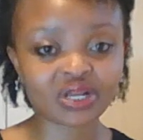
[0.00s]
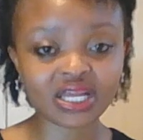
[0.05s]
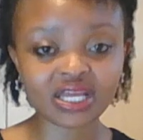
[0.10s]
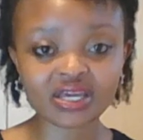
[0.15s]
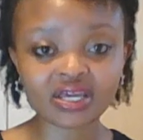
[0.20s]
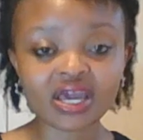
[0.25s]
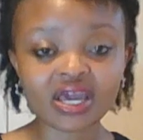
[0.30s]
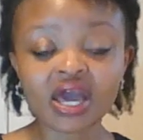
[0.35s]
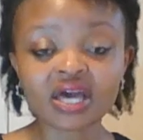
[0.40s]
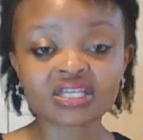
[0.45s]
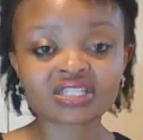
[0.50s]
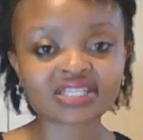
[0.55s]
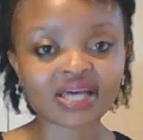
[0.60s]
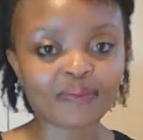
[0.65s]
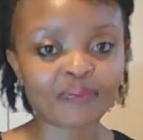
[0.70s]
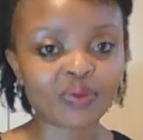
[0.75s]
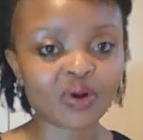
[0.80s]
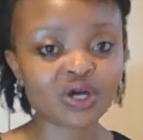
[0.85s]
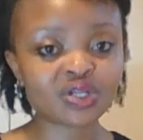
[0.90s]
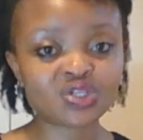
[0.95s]
really
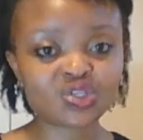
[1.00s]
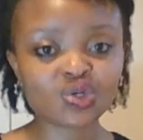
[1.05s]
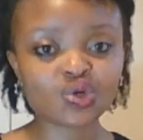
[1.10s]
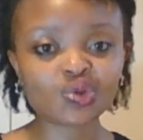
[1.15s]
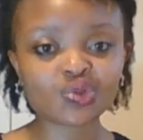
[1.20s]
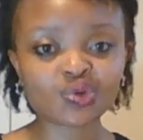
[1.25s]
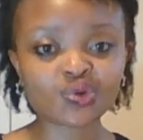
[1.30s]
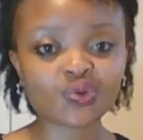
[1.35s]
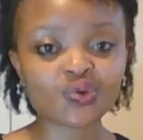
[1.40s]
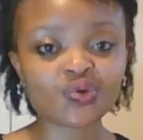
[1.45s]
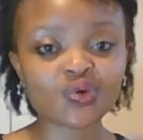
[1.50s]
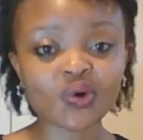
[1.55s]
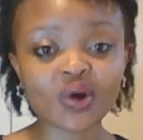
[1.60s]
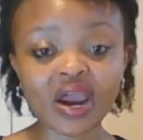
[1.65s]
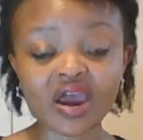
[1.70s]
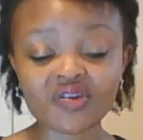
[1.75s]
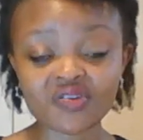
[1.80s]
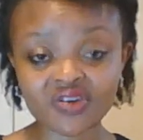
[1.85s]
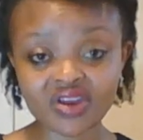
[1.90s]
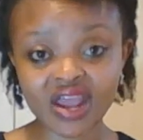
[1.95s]
support you through your
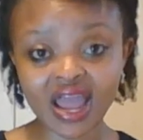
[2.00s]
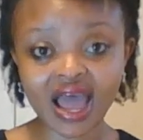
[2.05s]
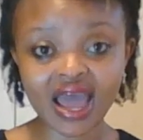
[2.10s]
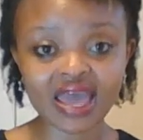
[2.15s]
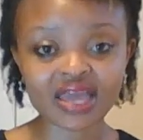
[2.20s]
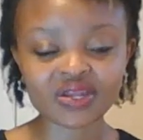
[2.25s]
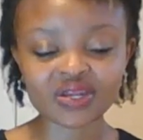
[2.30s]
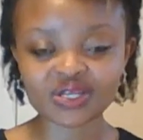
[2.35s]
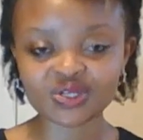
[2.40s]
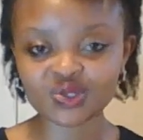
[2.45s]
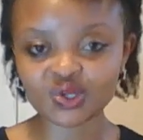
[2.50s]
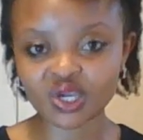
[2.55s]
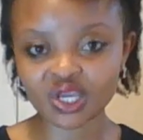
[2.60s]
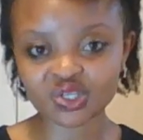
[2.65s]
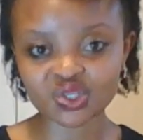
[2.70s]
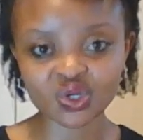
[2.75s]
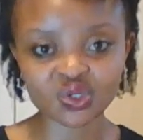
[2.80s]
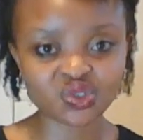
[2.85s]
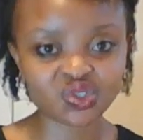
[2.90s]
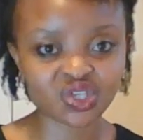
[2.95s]
career and
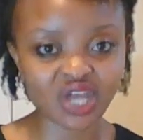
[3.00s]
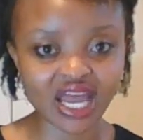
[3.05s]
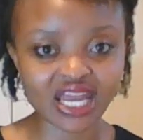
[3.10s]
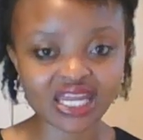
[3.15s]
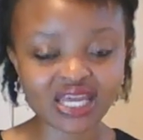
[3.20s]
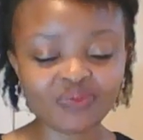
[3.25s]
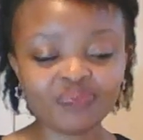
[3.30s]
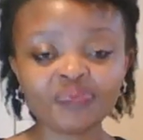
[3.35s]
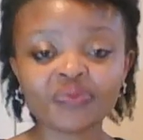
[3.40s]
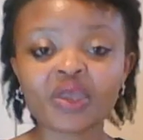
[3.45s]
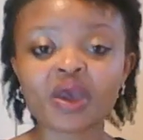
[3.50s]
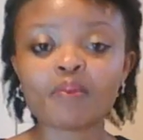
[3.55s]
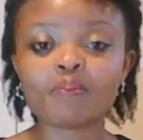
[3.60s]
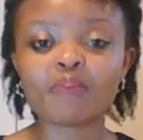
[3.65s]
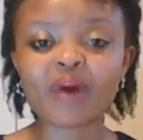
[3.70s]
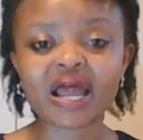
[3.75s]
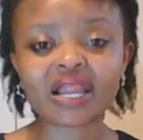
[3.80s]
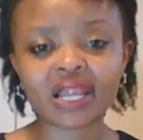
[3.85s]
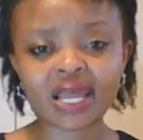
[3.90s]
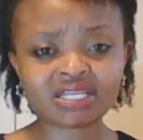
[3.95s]
education journey,
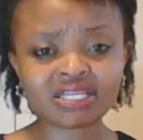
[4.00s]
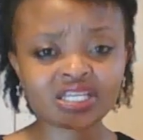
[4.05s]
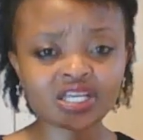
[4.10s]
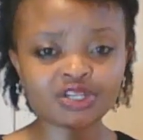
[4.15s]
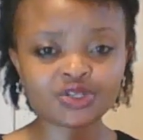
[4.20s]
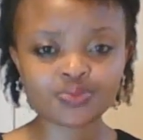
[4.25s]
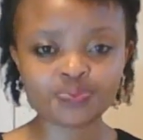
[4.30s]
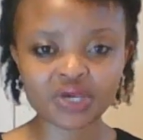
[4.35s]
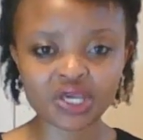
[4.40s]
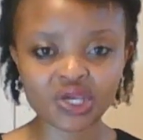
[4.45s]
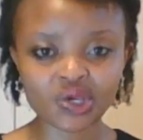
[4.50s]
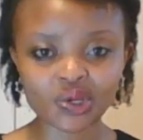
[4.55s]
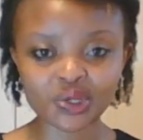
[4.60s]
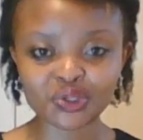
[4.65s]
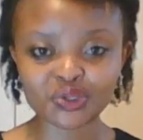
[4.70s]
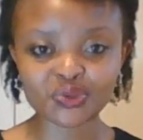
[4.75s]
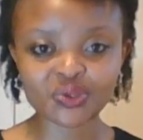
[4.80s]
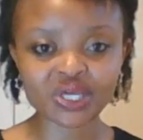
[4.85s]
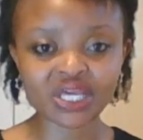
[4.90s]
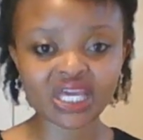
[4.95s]
but let it be you're
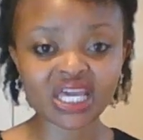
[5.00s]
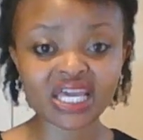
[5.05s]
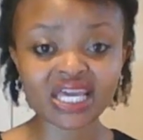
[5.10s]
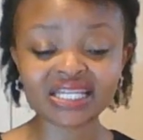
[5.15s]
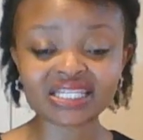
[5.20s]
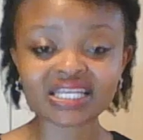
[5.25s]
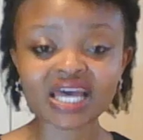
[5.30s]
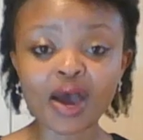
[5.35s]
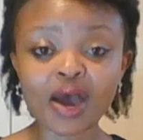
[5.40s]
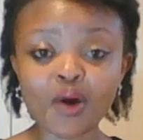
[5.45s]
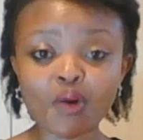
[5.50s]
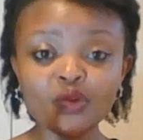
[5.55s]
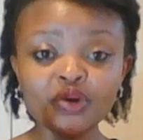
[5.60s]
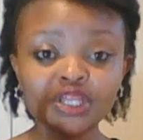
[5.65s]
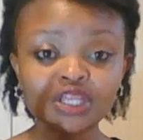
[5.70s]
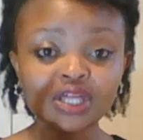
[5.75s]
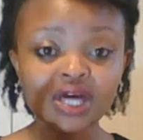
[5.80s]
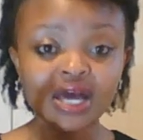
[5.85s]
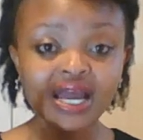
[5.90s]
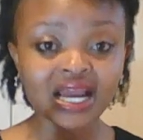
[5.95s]
doing it
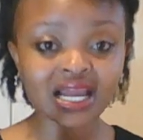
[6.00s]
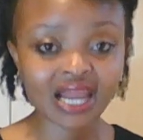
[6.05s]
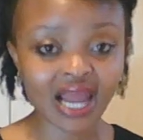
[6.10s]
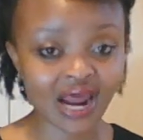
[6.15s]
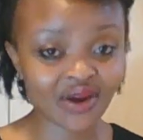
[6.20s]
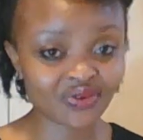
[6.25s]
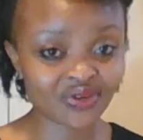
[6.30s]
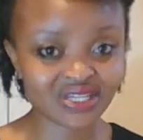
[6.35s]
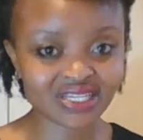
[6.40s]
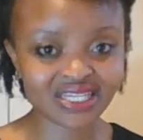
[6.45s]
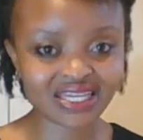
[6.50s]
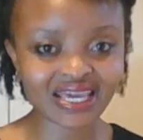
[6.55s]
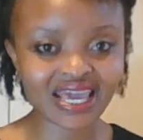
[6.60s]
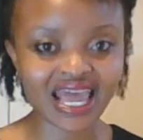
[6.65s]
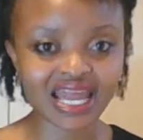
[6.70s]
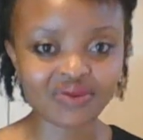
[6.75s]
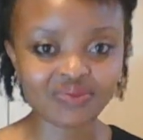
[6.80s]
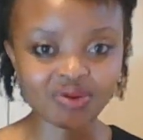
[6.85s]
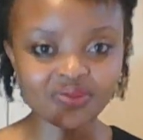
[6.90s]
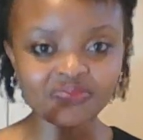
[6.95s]
with clarity,
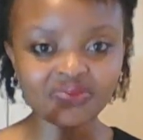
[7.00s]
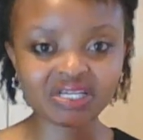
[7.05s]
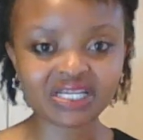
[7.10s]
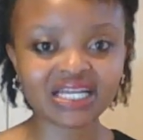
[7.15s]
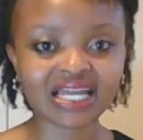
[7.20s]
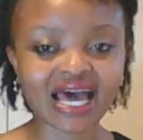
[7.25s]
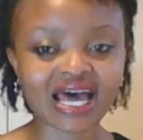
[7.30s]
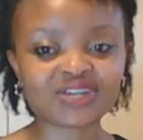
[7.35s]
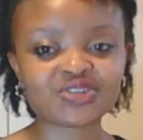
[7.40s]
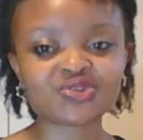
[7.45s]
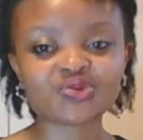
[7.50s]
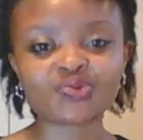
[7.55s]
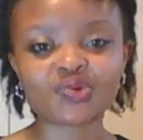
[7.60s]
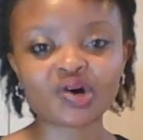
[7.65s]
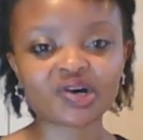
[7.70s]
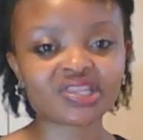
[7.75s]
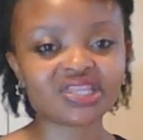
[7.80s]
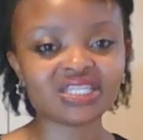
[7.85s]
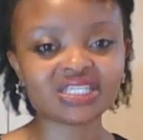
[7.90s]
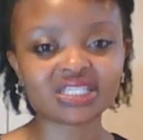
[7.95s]
and we'll be glad to
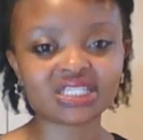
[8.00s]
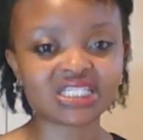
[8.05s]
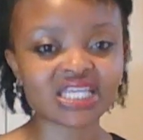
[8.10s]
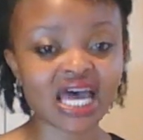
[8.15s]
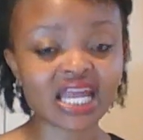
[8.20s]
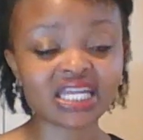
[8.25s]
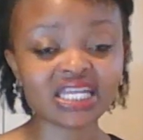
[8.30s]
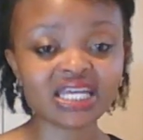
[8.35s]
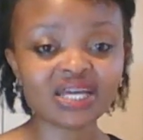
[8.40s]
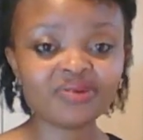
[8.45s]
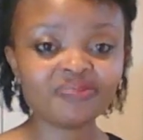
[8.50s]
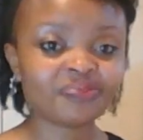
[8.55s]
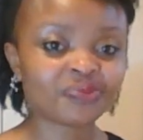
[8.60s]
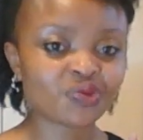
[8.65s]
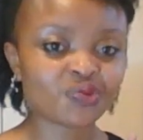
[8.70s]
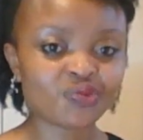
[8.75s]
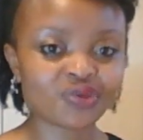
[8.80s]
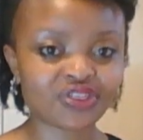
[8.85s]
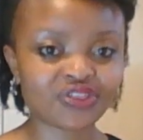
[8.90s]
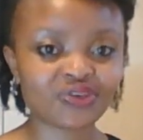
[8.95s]
walk this journey
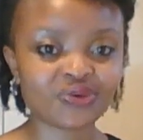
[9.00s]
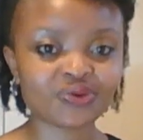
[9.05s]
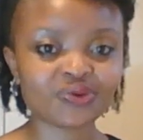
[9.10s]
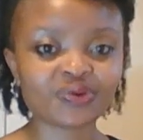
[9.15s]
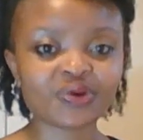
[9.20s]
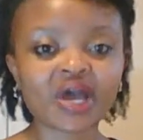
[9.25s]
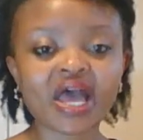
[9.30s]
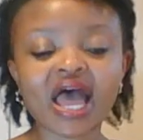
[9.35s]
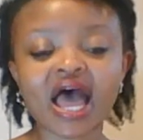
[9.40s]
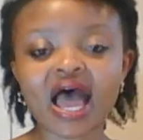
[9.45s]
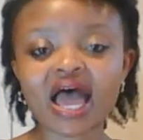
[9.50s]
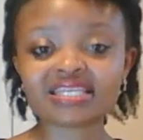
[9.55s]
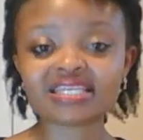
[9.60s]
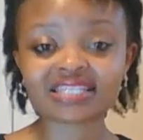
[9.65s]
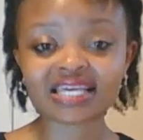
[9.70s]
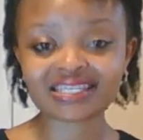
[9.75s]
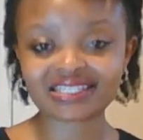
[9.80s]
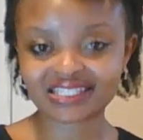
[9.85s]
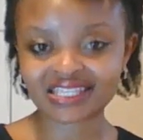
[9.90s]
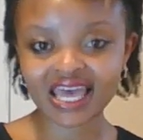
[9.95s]
with you. As
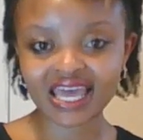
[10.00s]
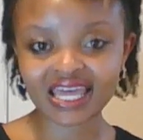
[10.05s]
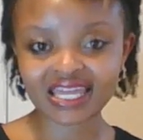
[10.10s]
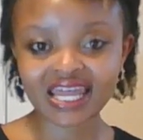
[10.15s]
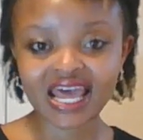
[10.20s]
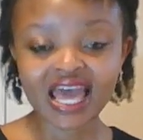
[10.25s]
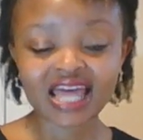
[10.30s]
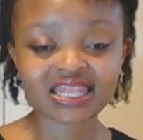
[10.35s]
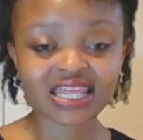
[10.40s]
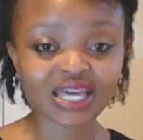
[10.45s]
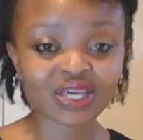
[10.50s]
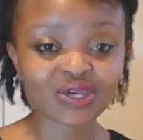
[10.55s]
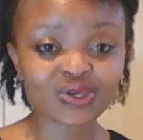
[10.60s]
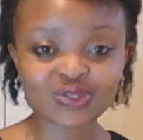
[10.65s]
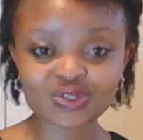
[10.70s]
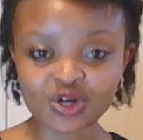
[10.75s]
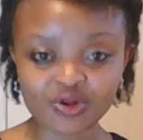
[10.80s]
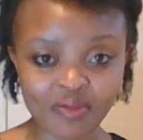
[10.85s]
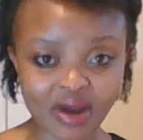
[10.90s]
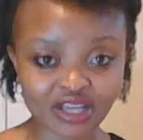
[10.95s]
I said, thank you
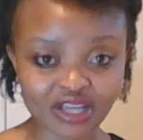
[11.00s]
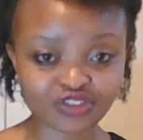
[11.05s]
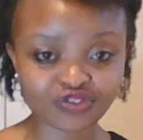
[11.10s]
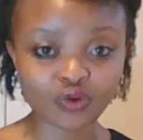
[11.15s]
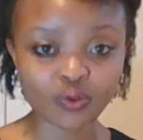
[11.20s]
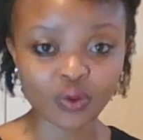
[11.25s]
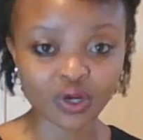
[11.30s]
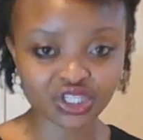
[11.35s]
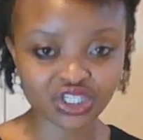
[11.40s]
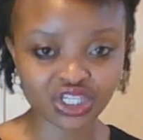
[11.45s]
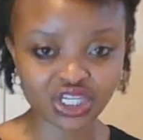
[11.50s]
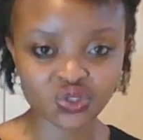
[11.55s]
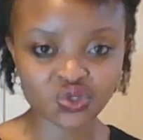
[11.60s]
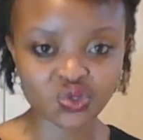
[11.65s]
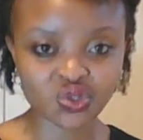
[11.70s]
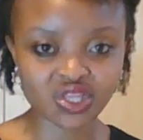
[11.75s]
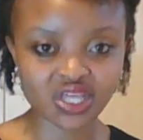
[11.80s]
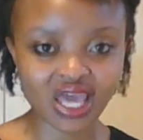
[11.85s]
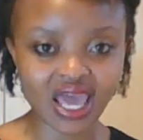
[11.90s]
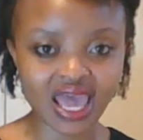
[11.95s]
so much for watching
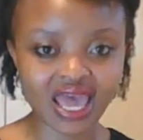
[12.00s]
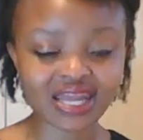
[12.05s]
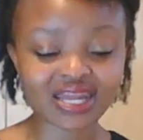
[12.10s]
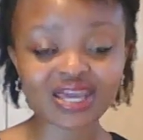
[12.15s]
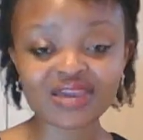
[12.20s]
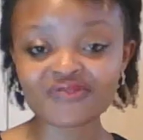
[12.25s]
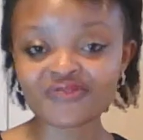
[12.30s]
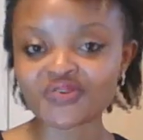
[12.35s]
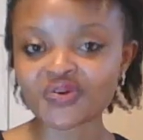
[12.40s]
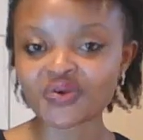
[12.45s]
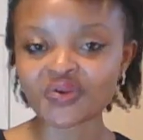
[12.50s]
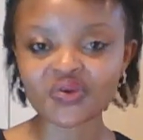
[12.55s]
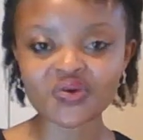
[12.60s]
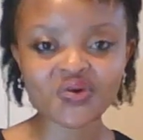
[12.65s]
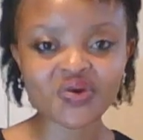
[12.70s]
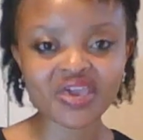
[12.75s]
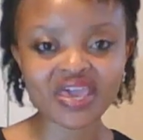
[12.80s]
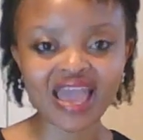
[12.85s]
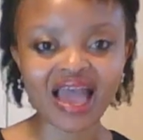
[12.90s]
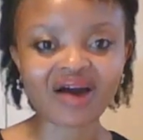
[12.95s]
to the end. If you're
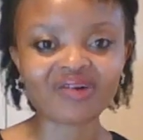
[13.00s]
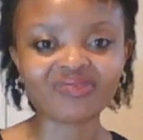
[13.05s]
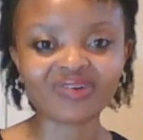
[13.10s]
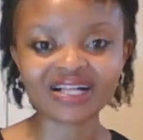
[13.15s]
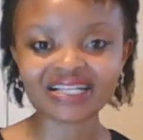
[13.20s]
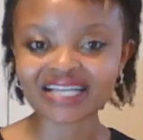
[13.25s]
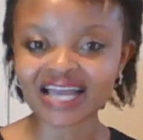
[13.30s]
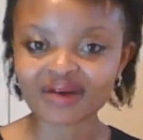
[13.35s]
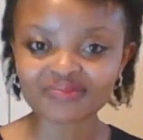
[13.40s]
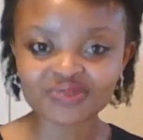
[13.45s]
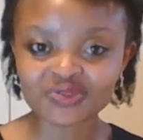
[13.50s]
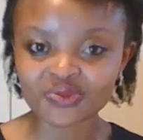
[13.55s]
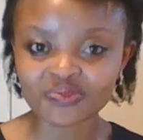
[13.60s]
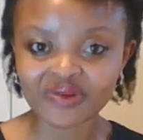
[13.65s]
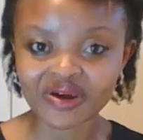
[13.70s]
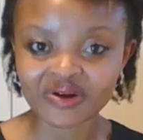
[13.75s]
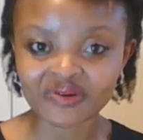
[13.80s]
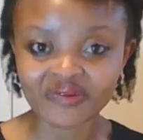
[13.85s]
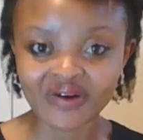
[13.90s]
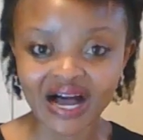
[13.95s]
new here, welcome to
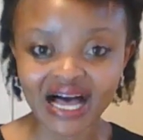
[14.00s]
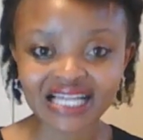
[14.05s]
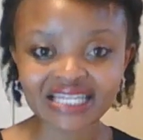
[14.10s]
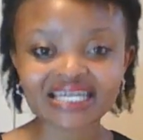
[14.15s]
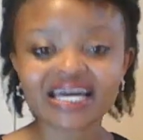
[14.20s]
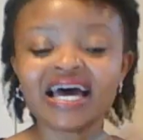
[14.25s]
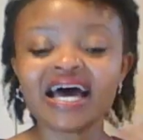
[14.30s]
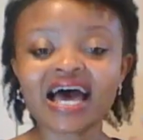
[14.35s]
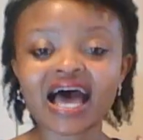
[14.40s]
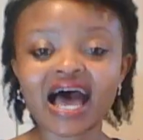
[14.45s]
my world.